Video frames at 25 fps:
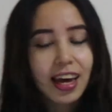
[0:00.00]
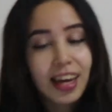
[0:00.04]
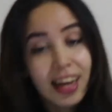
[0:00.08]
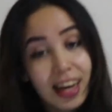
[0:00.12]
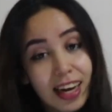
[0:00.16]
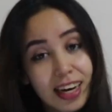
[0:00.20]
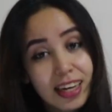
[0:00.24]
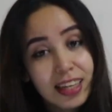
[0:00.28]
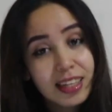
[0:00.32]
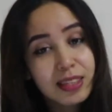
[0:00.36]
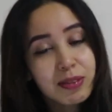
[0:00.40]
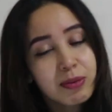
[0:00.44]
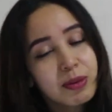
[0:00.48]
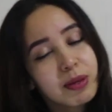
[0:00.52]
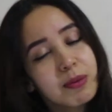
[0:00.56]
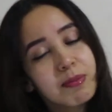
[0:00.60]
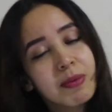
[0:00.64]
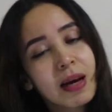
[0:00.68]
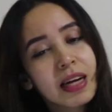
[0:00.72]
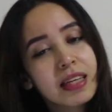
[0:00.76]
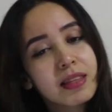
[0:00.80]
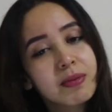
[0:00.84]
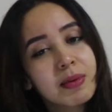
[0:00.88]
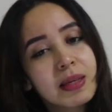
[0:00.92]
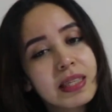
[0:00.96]
Hey guys, welcome
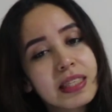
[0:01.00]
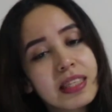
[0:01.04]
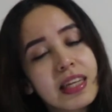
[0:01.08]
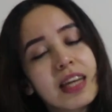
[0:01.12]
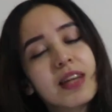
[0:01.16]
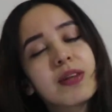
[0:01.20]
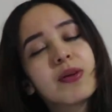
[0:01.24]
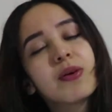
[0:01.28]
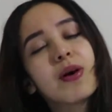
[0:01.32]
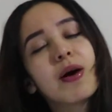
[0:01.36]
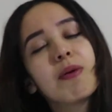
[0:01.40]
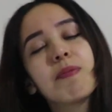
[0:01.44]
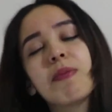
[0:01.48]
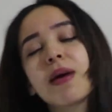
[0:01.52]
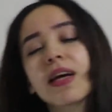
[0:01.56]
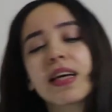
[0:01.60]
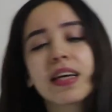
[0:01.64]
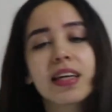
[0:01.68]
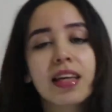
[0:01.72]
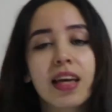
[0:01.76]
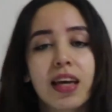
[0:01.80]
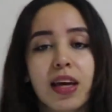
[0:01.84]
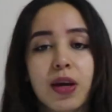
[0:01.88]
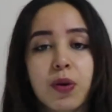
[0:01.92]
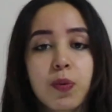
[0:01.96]
back to my channel. I'm back
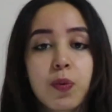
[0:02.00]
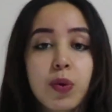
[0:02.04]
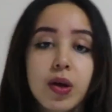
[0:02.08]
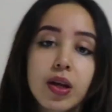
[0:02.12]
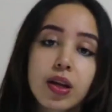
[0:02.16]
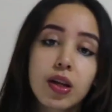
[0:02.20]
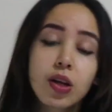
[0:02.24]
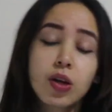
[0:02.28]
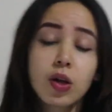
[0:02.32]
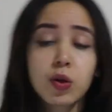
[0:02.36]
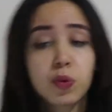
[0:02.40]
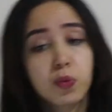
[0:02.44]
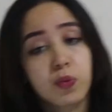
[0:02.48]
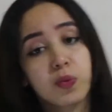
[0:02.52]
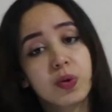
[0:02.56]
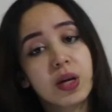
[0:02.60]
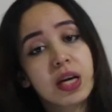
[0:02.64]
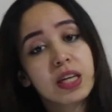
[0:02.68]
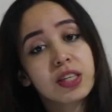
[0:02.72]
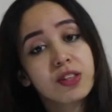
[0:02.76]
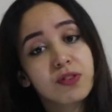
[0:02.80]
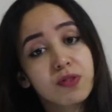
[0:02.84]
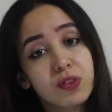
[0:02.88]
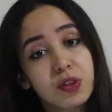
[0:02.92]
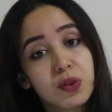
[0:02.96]
again with another
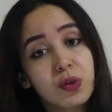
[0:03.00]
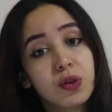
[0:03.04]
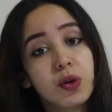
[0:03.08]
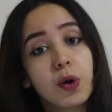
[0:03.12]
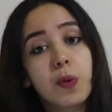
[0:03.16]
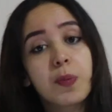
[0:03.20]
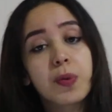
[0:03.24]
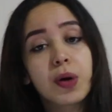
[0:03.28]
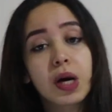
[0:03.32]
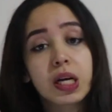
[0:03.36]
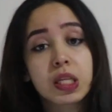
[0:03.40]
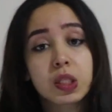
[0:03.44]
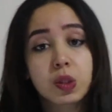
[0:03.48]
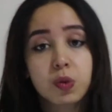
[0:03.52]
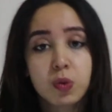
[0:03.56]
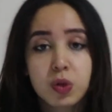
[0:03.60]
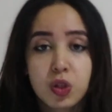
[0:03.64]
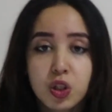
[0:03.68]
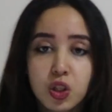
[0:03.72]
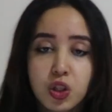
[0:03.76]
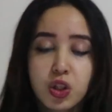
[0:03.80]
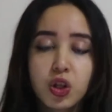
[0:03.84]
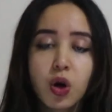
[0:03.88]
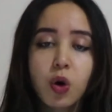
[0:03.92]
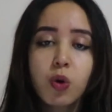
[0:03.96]
reaction video and I hope you guys are doing
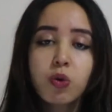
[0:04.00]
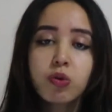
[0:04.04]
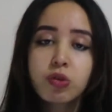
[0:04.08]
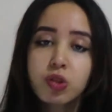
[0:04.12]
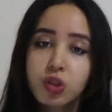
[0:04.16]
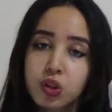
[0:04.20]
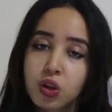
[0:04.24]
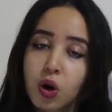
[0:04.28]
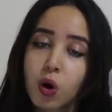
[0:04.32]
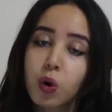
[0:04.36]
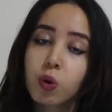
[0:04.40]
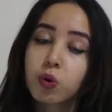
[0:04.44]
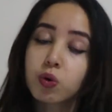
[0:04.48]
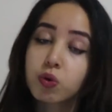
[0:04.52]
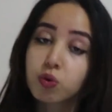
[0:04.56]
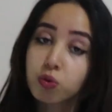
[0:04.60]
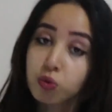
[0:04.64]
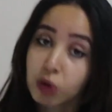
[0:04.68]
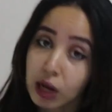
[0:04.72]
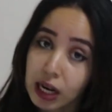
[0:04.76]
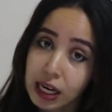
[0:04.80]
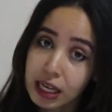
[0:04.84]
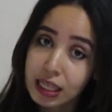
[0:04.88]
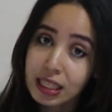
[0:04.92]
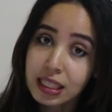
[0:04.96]
so, so
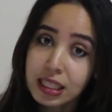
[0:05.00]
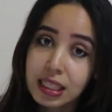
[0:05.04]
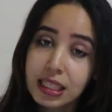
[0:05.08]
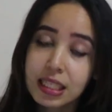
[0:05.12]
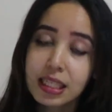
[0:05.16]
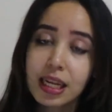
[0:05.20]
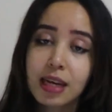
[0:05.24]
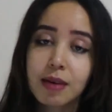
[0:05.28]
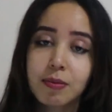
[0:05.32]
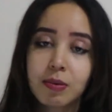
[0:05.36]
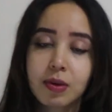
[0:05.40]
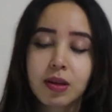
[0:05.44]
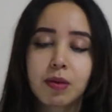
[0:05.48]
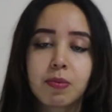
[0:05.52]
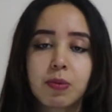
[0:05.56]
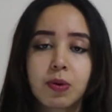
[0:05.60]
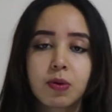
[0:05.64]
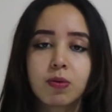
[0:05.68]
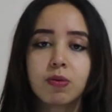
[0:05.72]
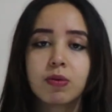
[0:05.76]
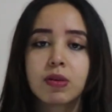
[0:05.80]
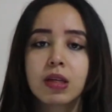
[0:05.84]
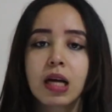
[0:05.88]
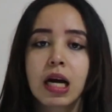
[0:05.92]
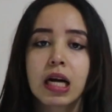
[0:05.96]
great. Today I'm going to be
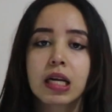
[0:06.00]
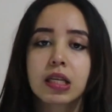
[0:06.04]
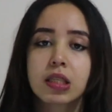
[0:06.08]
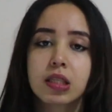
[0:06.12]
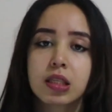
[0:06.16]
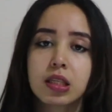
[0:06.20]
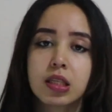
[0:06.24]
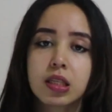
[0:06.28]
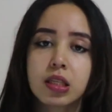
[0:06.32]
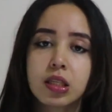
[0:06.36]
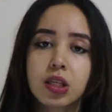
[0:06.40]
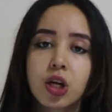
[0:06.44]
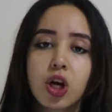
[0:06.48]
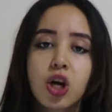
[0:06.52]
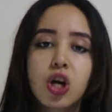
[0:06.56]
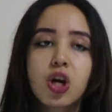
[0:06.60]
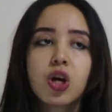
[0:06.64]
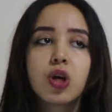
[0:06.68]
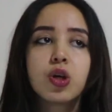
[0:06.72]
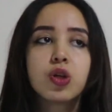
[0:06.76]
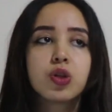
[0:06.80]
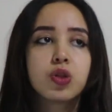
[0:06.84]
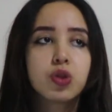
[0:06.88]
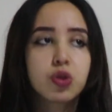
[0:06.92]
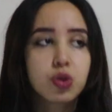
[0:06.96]
reacting
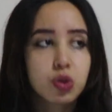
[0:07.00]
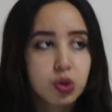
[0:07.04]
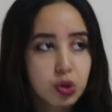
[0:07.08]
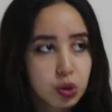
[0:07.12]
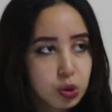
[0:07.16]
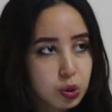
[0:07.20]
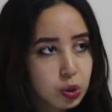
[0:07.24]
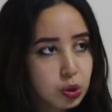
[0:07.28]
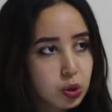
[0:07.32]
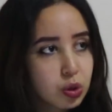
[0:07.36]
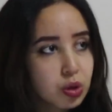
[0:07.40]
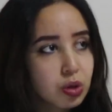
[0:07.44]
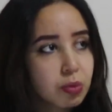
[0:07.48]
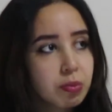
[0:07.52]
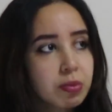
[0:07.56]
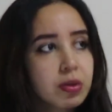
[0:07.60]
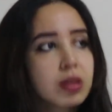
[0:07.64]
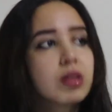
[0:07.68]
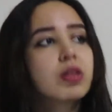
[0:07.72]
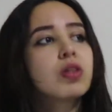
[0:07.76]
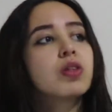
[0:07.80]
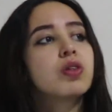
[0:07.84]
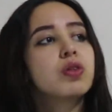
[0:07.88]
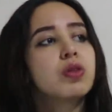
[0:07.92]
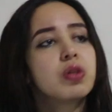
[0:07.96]
to
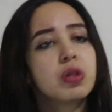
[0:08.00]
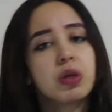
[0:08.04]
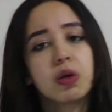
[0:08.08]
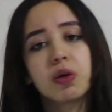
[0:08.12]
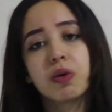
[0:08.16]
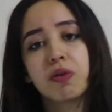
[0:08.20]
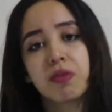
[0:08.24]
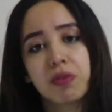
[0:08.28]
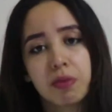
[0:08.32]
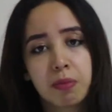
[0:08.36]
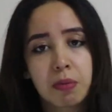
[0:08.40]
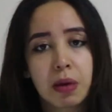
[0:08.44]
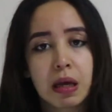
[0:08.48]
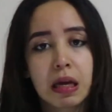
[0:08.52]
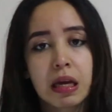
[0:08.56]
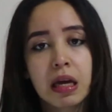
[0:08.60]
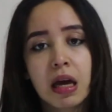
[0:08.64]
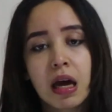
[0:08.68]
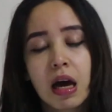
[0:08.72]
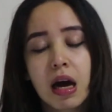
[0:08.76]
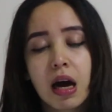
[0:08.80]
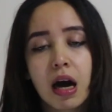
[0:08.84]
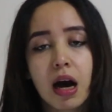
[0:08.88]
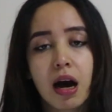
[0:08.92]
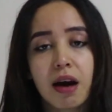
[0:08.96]
something new for me.
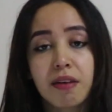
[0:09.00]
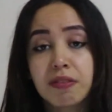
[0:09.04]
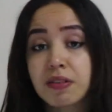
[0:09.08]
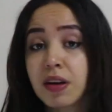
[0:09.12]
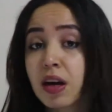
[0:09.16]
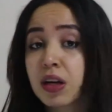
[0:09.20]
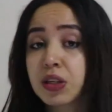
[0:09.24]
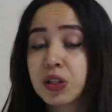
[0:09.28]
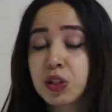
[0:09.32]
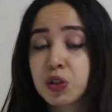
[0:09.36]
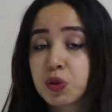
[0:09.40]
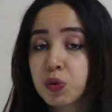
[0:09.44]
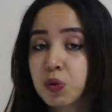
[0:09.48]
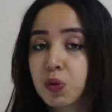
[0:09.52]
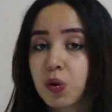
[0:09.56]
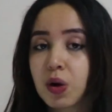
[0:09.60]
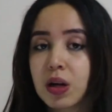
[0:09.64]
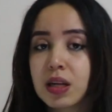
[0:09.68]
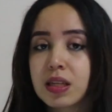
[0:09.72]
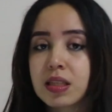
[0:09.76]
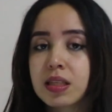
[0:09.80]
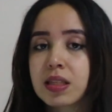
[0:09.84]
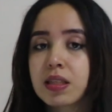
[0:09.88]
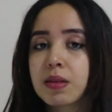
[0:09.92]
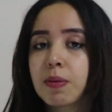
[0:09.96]
I've got this
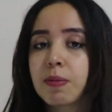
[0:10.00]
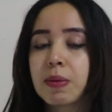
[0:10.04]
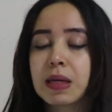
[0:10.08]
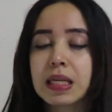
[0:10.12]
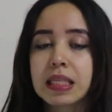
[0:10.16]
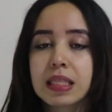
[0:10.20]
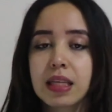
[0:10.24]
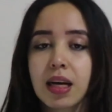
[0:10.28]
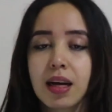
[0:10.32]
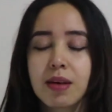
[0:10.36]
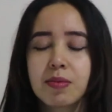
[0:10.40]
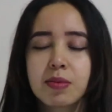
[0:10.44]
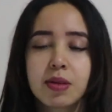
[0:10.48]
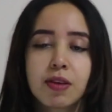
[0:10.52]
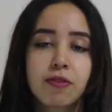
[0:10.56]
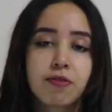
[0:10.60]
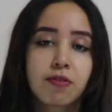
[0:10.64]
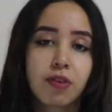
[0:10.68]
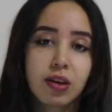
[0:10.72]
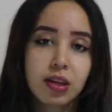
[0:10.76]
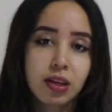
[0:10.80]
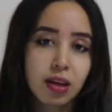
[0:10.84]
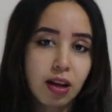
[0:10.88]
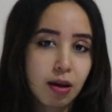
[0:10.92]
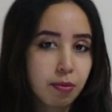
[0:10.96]
request many times and
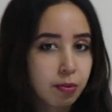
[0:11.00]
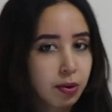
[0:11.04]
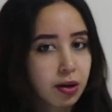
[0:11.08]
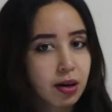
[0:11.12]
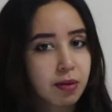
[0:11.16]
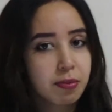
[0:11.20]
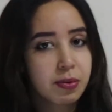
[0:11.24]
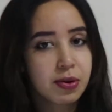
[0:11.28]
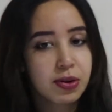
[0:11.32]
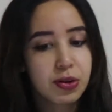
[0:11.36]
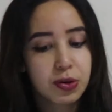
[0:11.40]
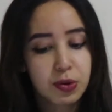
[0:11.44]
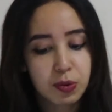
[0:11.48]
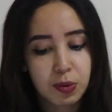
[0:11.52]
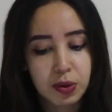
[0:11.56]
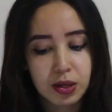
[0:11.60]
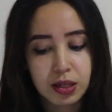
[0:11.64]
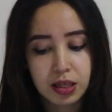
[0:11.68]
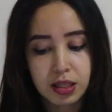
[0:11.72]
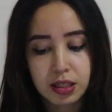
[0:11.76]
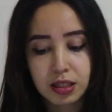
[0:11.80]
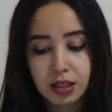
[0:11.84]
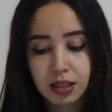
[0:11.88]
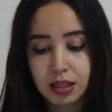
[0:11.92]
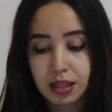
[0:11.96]
finally I'm gonna be doing
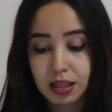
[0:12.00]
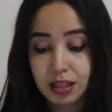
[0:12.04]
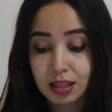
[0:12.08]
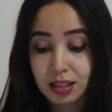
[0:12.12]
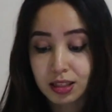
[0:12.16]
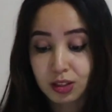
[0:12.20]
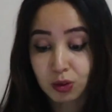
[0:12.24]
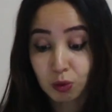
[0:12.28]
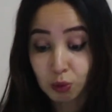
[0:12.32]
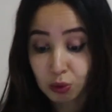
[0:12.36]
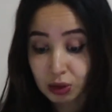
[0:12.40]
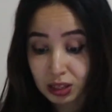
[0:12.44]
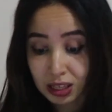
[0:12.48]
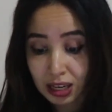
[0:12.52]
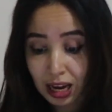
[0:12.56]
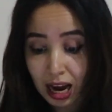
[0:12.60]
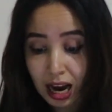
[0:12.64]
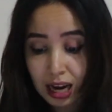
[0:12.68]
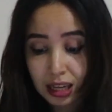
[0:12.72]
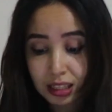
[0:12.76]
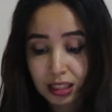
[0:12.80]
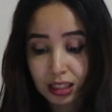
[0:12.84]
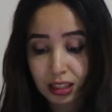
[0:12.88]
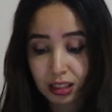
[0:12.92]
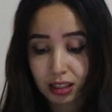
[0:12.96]
this is
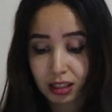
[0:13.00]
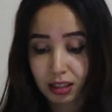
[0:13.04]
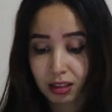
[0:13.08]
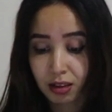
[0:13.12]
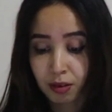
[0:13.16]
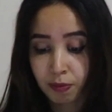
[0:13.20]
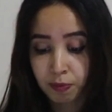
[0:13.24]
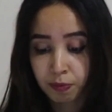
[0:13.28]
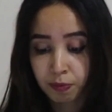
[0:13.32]
reacting